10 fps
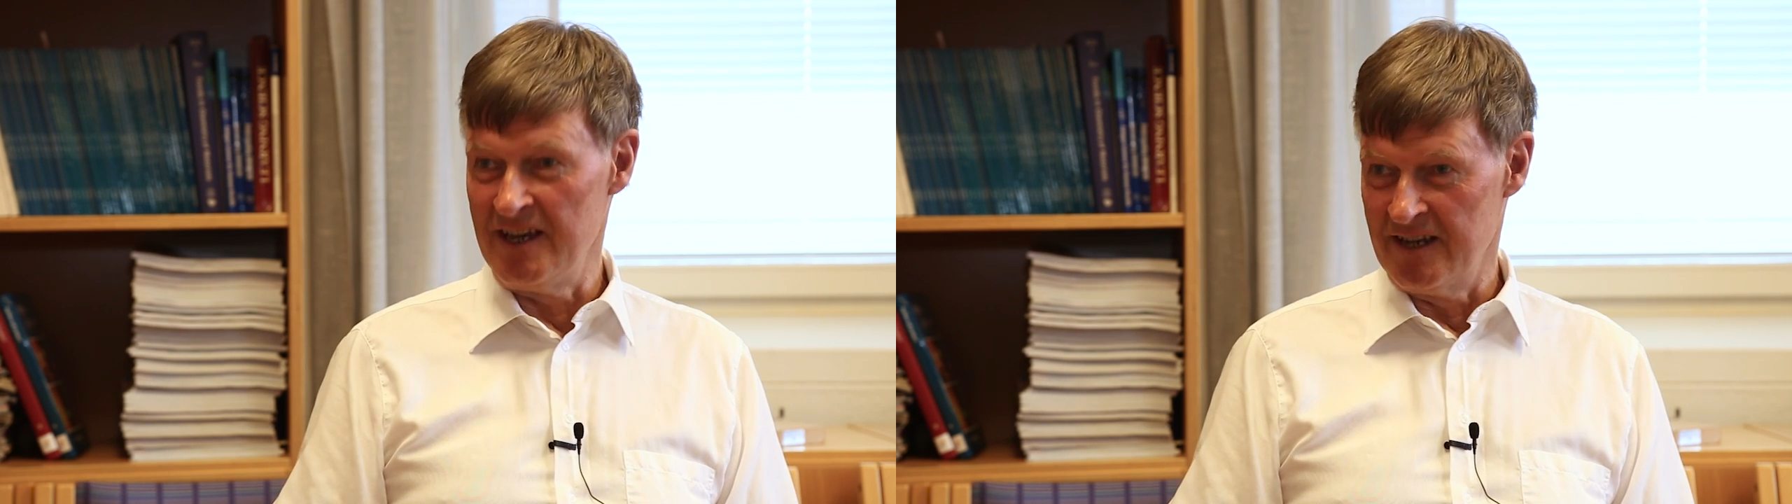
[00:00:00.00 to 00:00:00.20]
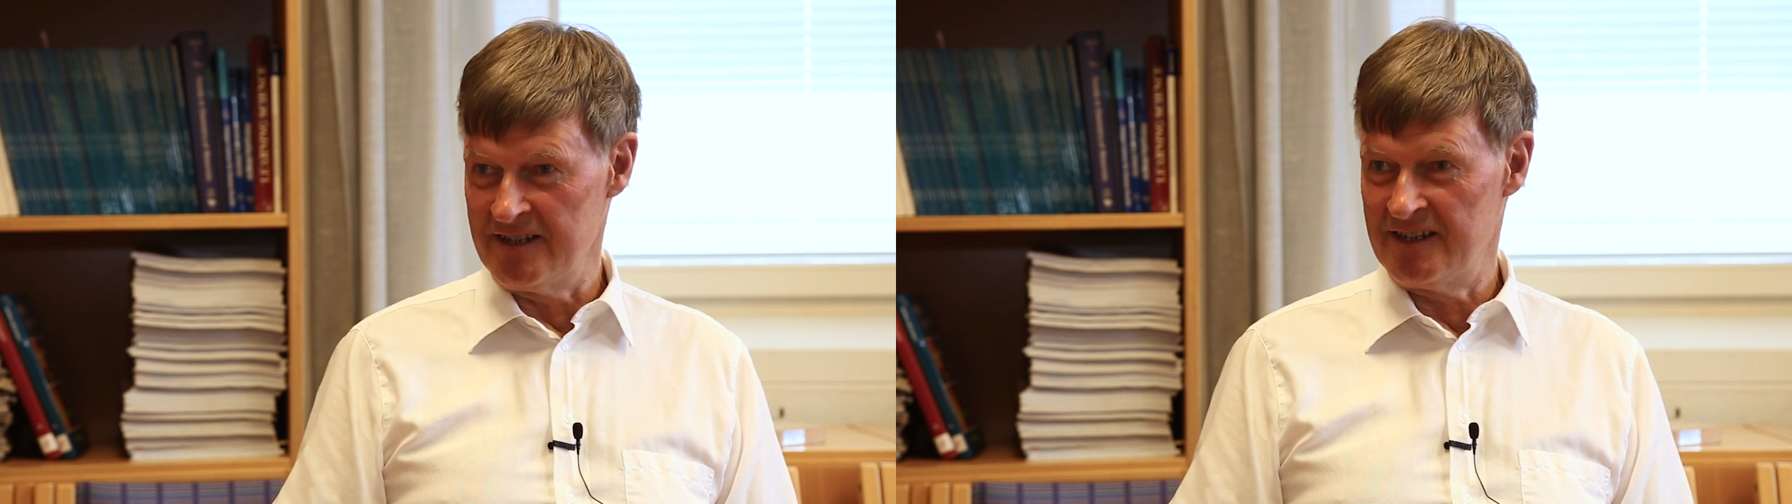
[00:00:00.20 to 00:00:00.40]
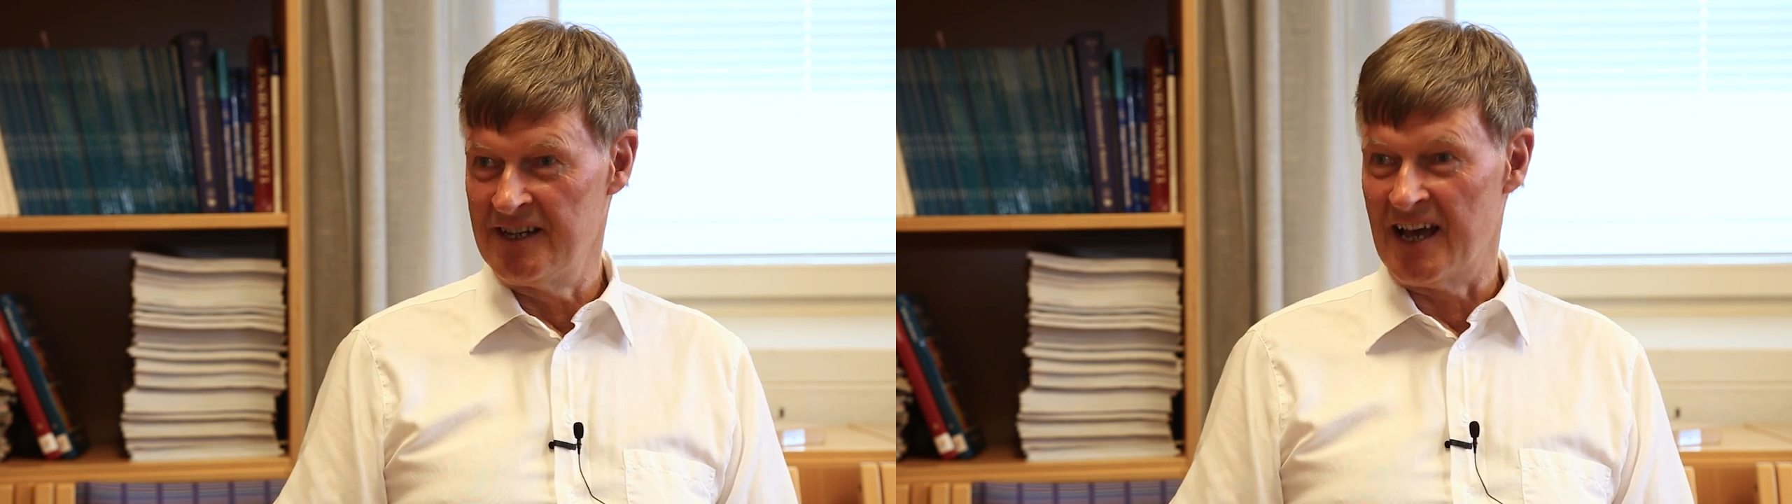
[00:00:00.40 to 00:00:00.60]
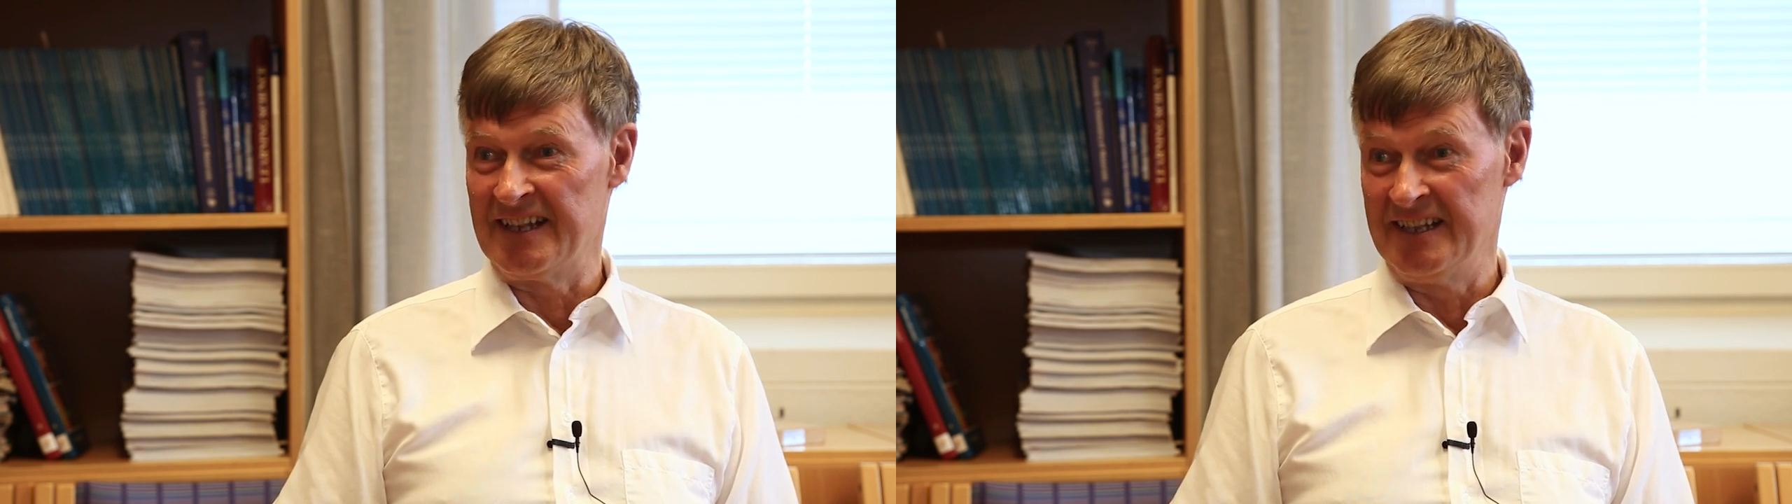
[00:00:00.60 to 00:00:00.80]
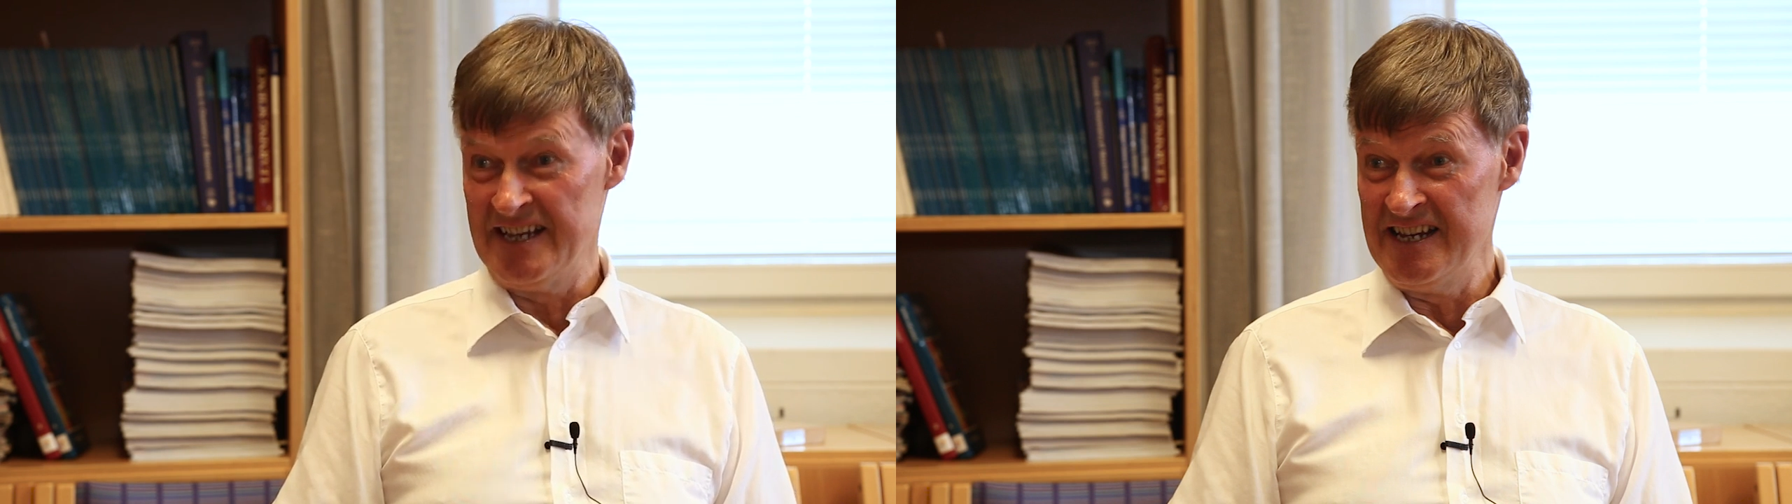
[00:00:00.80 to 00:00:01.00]
years
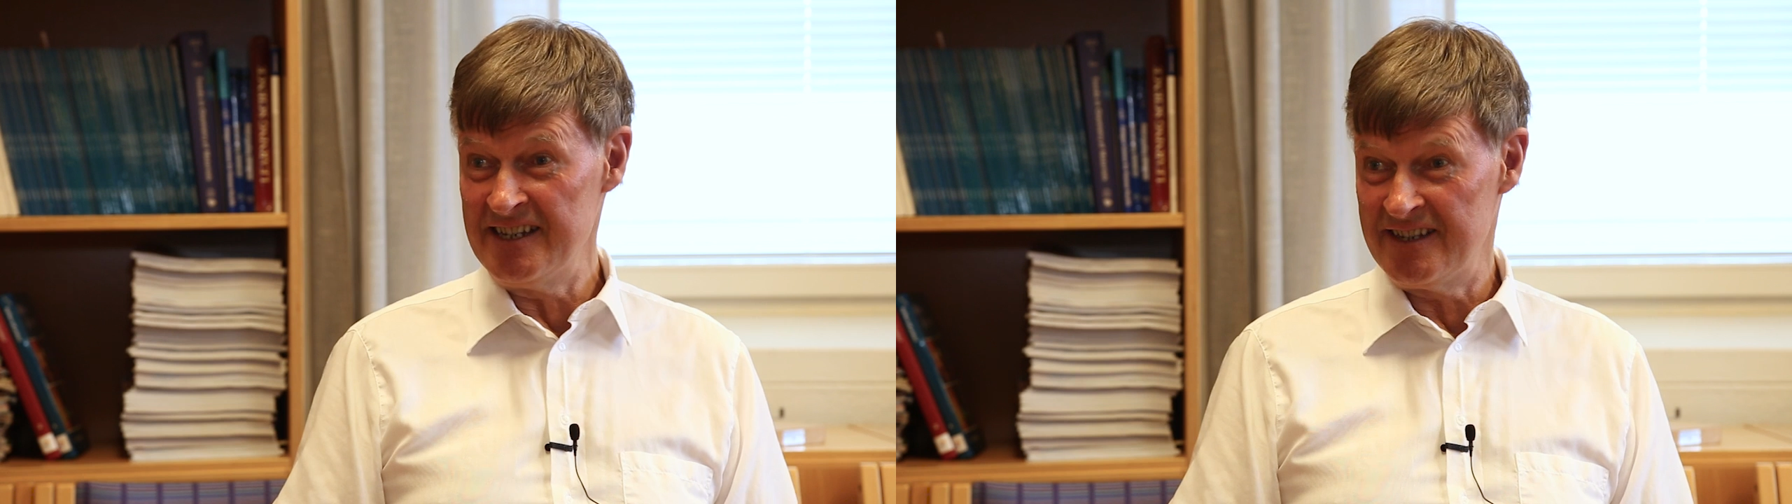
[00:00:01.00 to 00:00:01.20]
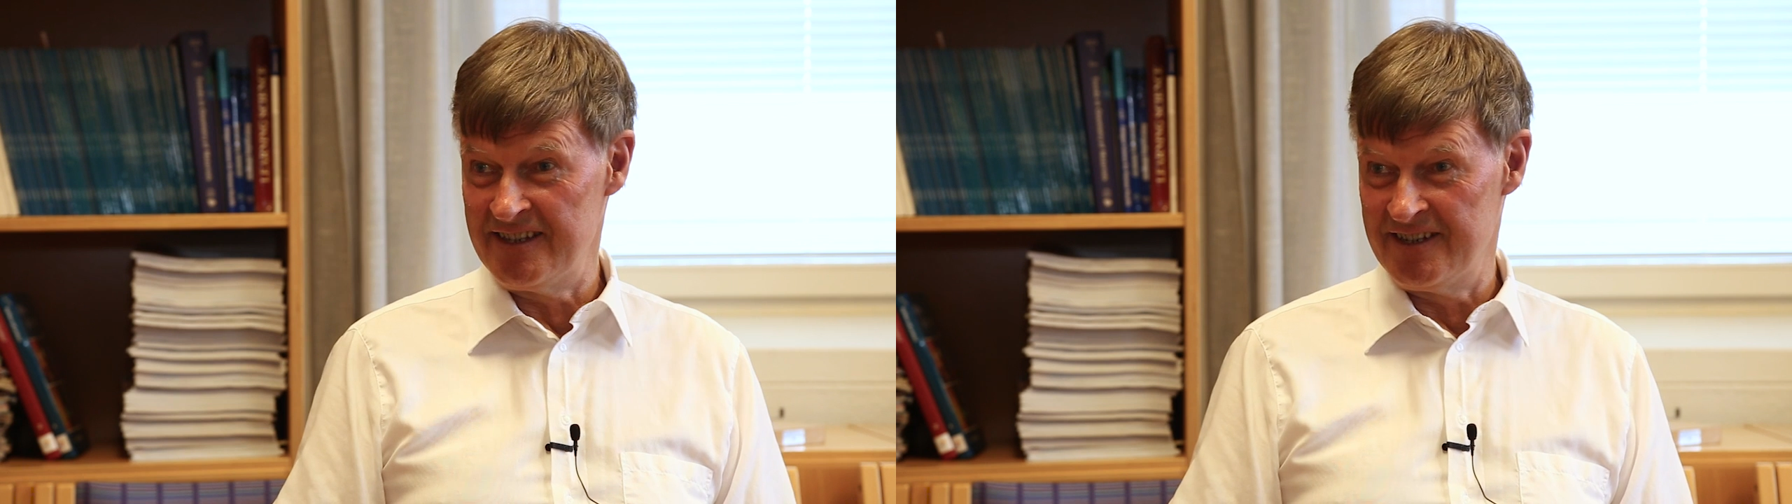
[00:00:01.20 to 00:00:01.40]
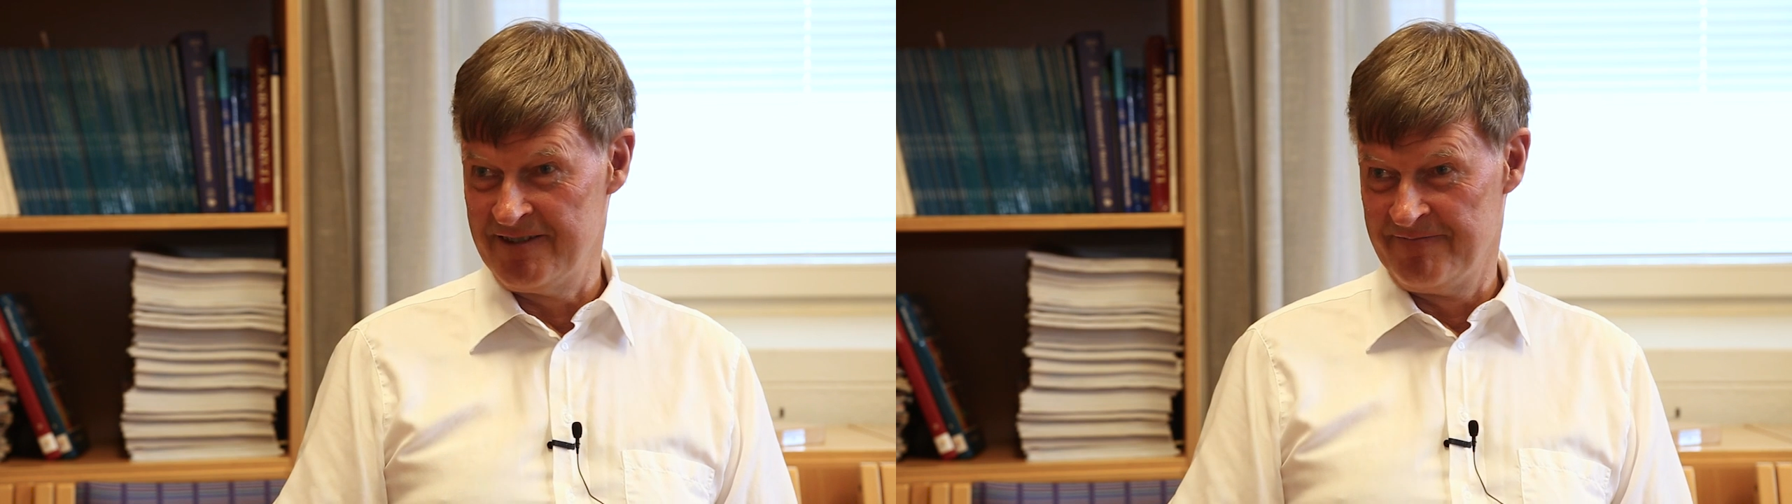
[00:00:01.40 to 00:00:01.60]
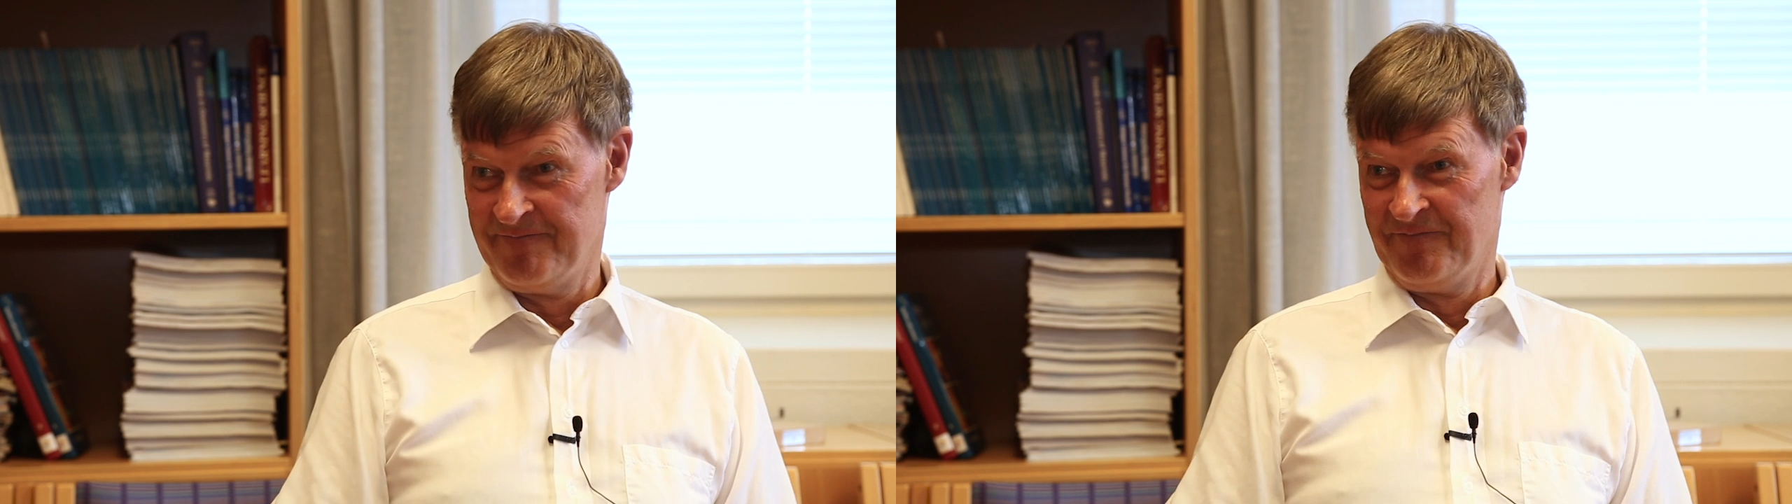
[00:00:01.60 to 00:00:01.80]
at least.